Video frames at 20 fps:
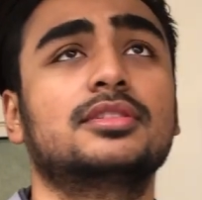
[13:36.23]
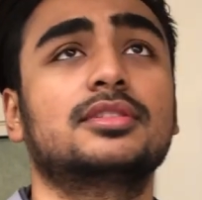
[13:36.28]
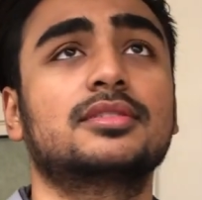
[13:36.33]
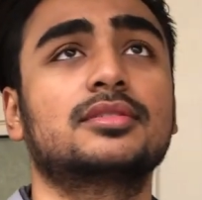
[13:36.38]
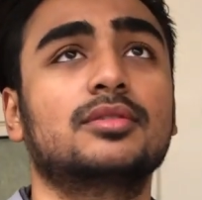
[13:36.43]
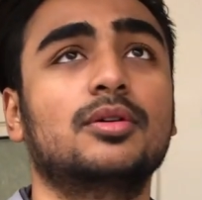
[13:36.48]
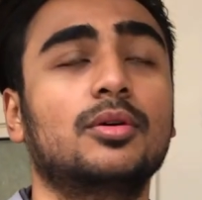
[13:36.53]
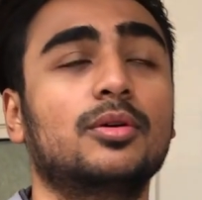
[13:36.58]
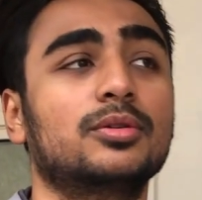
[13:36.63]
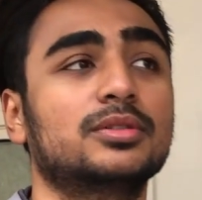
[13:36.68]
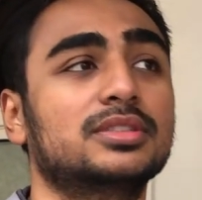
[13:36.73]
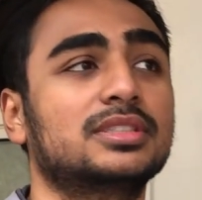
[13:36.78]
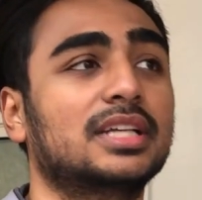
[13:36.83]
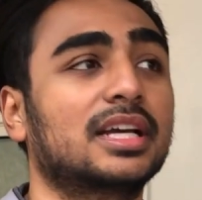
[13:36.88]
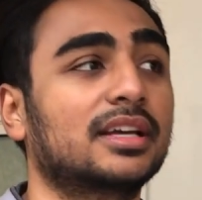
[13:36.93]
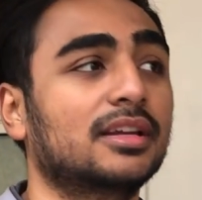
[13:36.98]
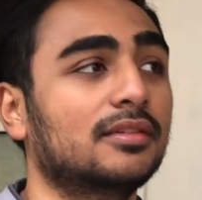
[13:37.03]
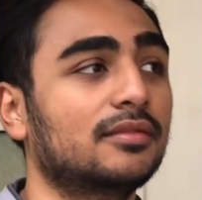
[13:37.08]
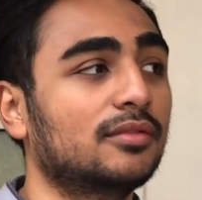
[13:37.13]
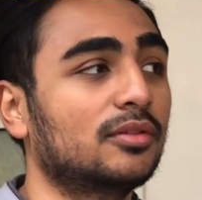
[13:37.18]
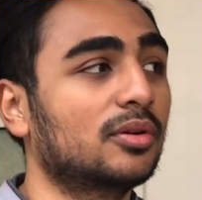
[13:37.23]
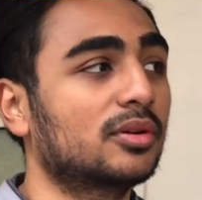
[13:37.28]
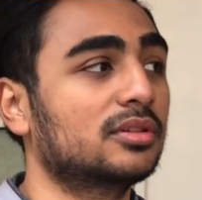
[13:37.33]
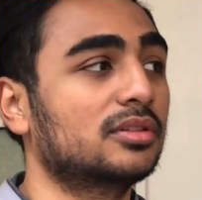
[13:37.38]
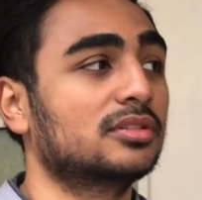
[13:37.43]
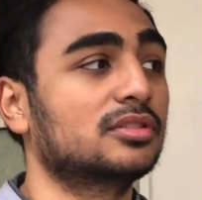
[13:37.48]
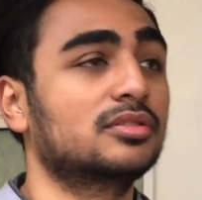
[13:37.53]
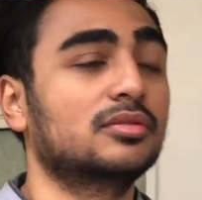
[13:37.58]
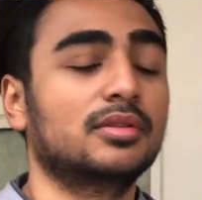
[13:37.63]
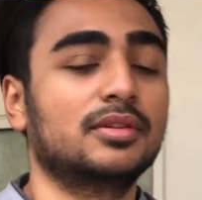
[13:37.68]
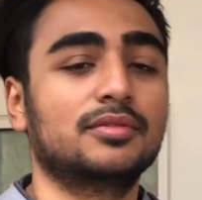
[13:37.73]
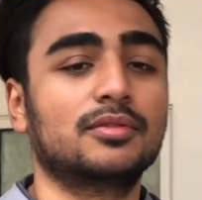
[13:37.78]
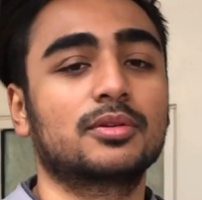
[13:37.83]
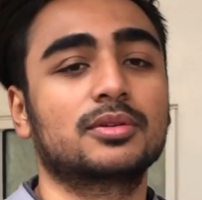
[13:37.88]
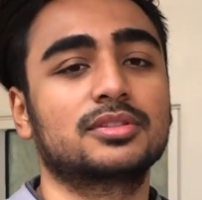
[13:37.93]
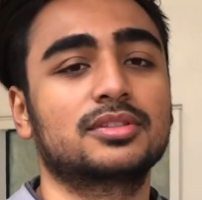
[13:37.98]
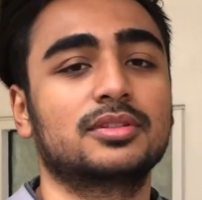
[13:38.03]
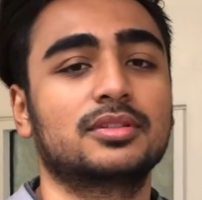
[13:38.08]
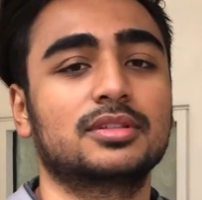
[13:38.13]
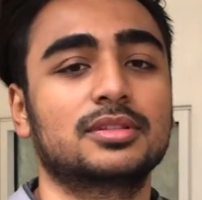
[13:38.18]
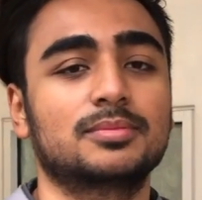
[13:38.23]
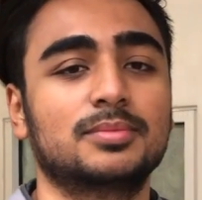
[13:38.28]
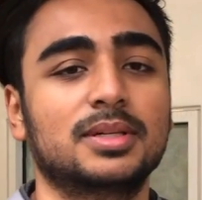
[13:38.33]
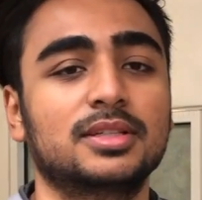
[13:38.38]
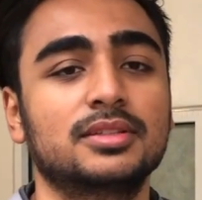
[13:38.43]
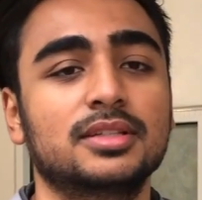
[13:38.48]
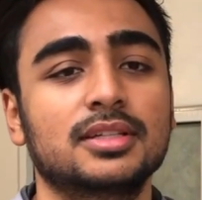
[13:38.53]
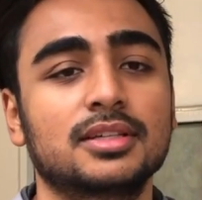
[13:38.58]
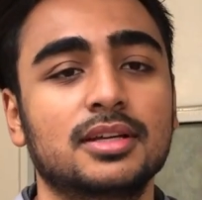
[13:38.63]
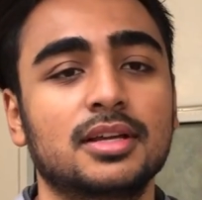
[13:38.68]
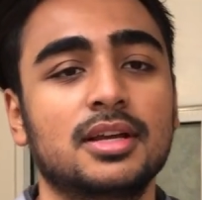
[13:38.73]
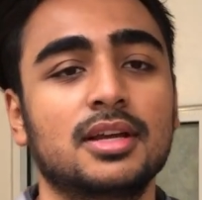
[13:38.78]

This whole second floor, there's three floors to this building.